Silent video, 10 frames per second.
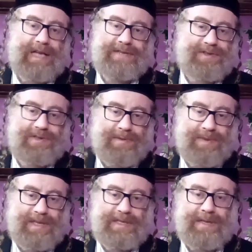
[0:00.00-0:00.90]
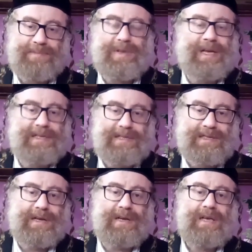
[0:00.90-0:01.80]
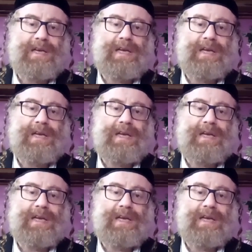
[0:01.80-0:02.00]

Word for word: Chas v'Shalom, he's in a place, uh,